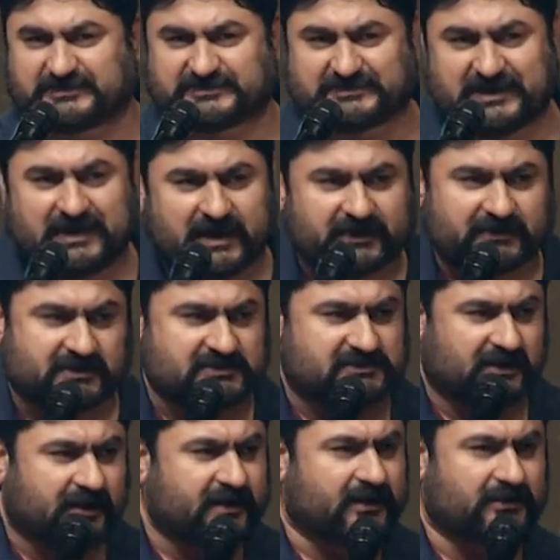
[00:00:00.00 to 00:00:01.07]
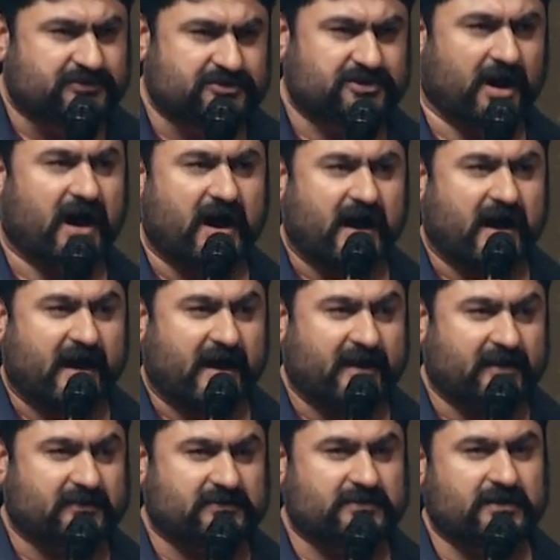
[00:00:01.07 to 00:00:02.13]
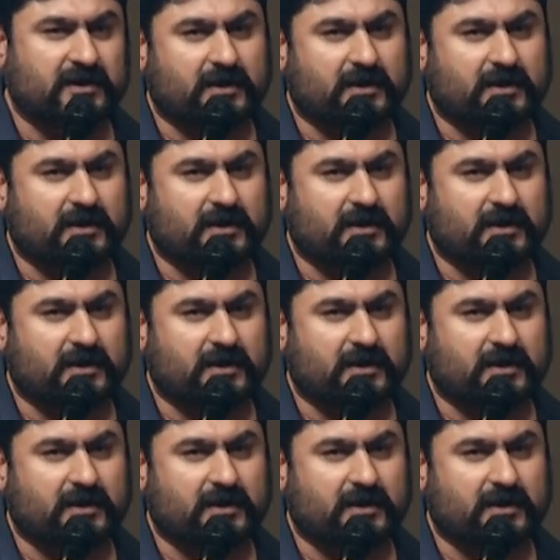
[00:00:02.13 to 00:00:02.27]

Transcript: seeing this little child